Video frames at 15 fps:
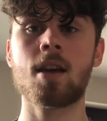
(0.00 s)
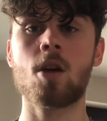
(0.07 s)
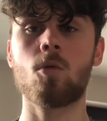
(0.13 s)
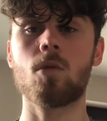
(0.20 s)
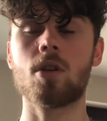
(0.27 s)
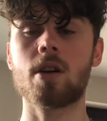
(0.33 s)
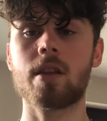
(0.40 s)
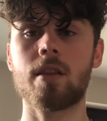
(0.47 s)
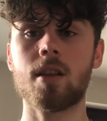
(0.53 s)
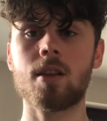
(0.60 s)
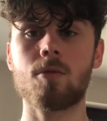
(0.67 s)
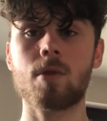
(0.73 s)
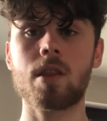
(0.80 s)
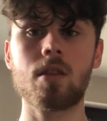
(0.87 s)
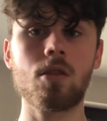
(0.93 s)
Well, I think
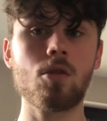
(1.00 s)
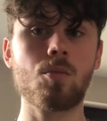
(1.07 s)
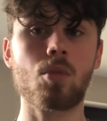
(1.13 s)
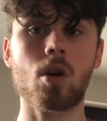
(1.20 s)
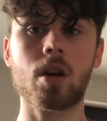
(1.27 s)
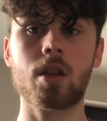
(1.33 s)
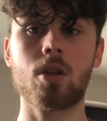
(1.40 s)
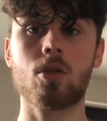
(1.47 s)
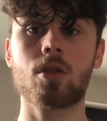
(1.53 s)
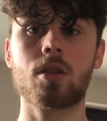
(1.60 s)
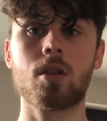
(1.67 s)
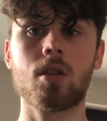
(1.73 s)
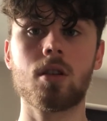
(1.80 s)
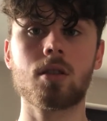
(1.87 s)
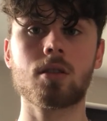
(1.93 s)
whether you buy the
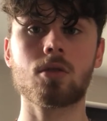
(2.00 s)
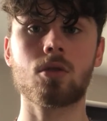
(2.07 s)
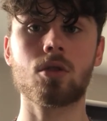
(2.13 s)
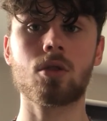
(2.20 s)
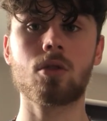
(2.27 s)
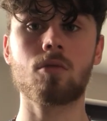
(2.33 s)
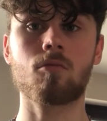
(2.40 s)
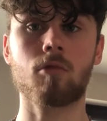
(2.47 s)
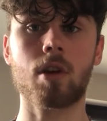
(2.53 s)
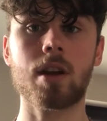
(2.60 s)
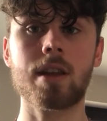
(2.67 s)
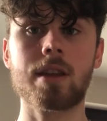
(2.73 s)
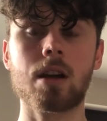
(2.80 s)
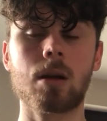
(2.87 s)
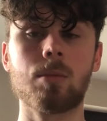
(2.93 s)
Oculus or not
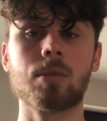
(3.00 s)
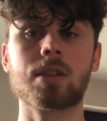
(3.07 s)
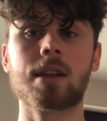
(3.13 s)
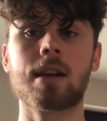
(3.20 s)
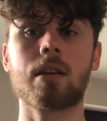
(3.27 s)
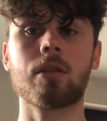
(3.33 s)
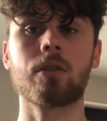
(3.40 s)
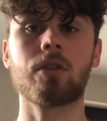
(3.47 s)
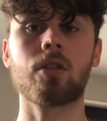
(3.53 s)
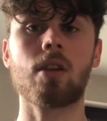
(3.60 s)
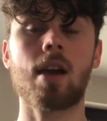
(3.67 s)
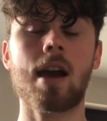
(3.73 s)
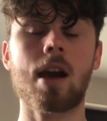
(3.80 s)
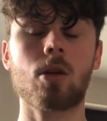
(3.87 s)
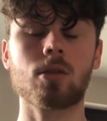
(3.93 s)
really comes down to
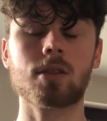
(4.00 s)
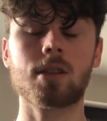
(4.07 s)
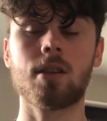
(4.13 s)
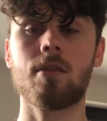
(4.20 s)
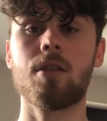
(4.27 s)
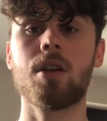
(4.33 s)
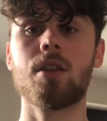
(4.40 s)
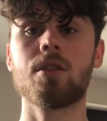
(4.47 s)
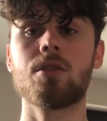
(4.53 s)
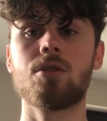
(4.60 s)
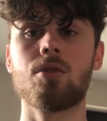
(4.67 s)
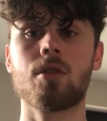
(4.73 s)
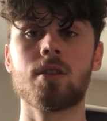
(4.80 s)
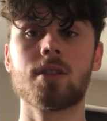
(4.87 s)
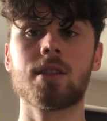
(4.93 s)
how serious you
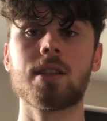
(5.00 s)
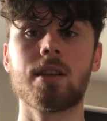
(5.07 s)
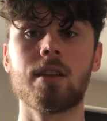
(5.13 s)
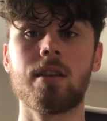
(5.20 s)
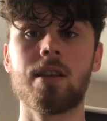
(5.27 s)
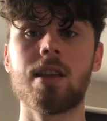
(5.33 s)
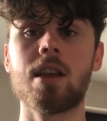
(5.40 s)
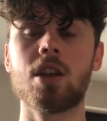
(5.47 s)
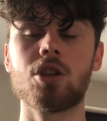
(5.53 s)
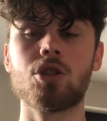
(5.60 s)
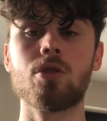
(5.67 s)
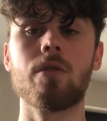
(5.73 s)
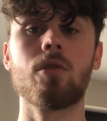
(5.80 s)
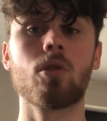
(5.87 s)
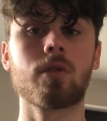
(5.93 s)
consider the
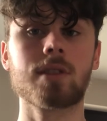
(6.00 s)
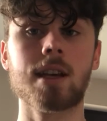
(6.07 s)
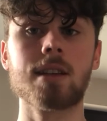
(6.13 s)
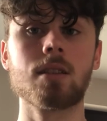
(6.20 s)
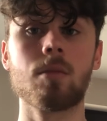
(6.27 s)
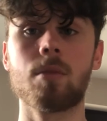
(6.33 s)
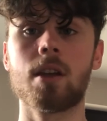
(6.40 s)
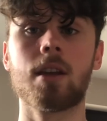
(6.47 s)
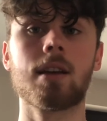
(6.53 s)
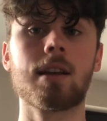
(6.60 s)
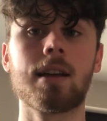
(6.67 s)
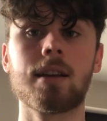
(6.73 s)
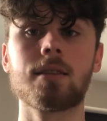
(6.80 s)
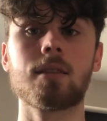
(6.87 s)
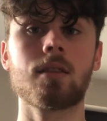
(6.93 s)
issue of your data being
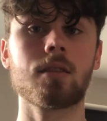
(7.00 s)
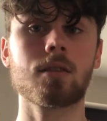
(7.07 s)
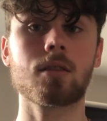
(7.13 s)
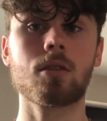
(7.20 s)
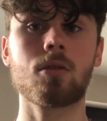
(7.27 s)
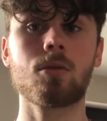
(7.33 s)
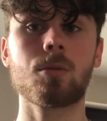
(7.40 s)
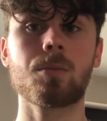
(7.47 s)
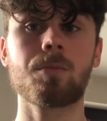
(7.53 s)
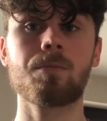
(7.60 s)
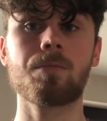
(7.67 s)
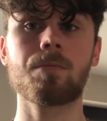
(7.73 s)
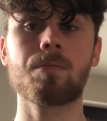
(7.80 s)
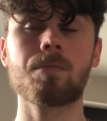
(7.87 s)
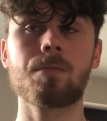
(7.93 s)
collected and sold.
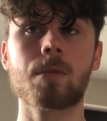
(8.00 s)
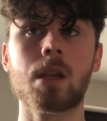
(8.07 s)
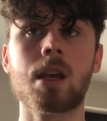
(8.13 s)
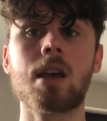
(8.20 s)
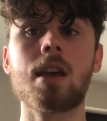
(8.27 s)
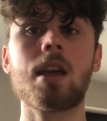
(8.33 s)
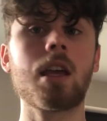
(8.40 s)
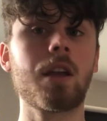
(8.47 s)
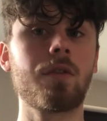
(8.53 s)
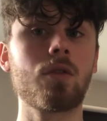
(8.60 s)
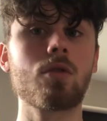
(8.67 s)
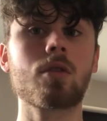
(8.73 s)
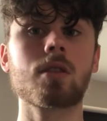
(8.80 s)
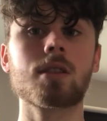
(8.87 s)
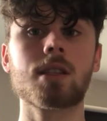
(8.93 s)
If
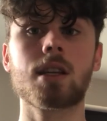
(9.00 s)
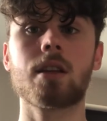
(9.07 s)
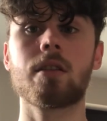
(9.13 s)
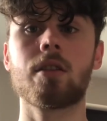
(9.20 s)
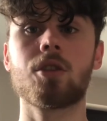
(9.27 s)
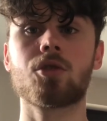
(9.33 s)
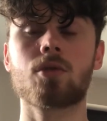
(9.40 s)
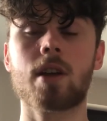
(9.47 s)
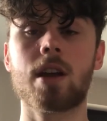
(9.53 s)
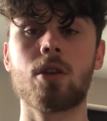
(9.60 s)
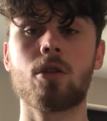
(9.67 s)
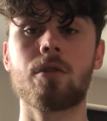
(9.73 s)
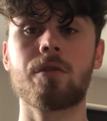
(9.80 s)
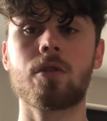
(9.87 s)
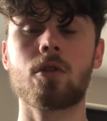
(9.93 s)
you consider the
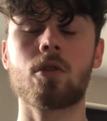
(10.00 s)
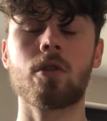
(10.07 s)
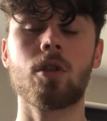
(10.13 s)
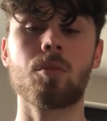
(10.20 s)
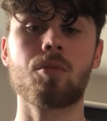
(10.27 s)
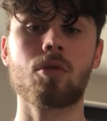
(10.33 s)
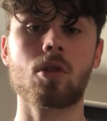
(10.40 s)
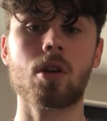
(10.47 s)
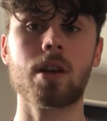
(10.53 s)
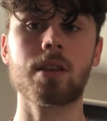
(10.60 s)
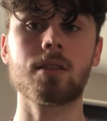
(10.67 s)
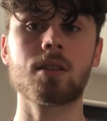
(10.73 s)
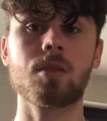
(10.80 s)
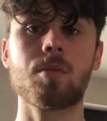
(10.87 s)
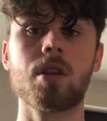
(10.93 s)
trade-off on the
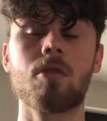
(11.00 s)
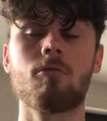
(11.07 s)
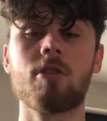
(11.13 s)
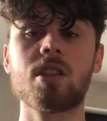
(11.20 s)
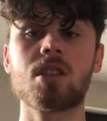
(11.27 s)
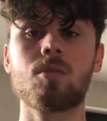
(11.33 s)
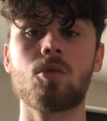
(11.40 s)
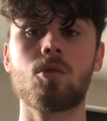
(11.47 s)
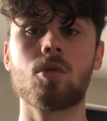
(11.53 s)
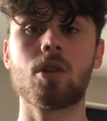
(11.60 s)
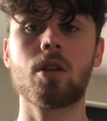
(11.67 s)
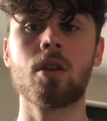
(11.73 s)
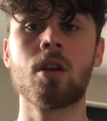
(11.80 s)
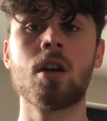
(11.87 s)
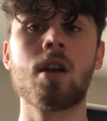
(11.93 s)
price to be a reasonable
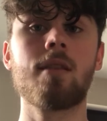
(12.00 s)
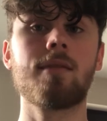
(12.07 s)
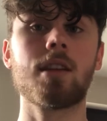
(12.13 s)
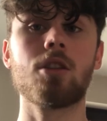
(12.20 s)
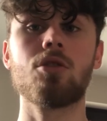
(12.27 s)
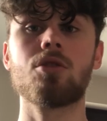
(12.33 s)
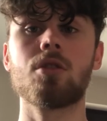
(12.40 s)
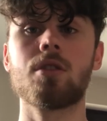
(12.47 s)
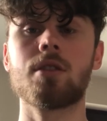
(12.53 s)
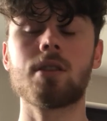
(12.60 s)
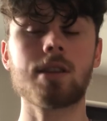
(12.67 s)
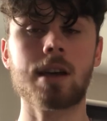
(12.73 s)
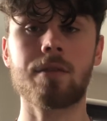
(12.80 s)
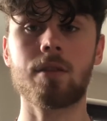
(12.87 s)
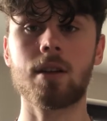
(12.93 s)
one, then you should
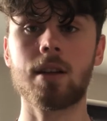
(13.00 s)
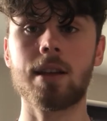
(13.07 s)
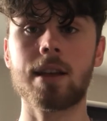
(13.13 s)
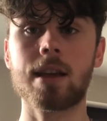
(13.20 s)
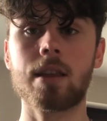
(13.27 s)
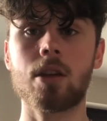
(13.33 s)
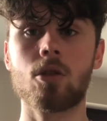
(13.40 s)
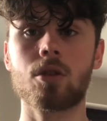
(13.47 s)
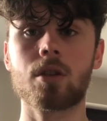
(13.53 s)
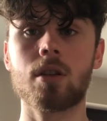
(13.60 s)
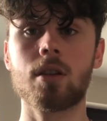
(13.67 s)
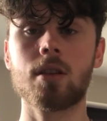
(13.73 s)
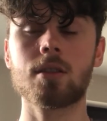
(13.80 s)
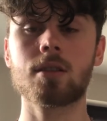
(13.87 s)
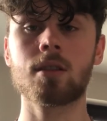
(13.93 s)
definitely get the
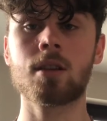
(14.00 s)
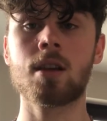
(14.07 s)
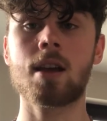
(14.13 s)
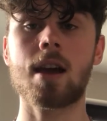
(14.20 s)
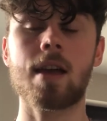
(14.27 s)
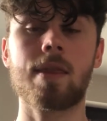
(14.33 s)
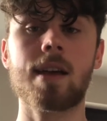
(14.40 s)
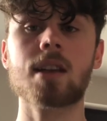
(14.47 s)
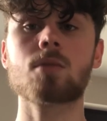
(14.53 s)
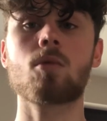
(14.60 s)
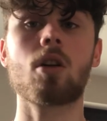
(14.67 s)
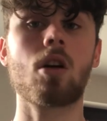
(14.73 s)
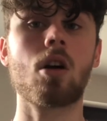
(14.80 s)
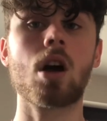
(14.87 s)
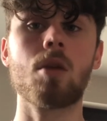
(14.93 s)
Oculus. And that's
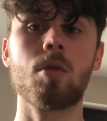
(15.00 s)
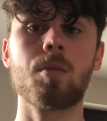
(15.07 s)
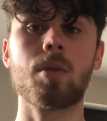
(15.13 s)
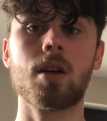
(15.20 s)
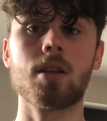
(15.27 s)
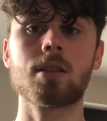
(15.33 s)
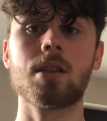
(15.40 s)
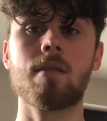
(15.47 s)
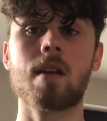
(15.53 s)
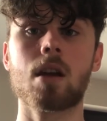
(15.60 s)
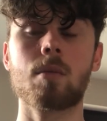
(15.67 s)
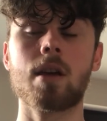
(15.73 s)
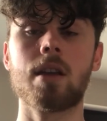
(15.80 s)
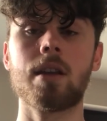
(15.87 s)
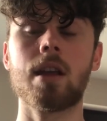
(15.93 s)
why I would personally
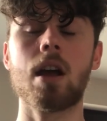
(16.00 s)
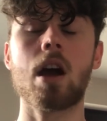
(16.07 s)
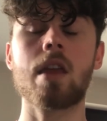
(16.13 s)
recommend it.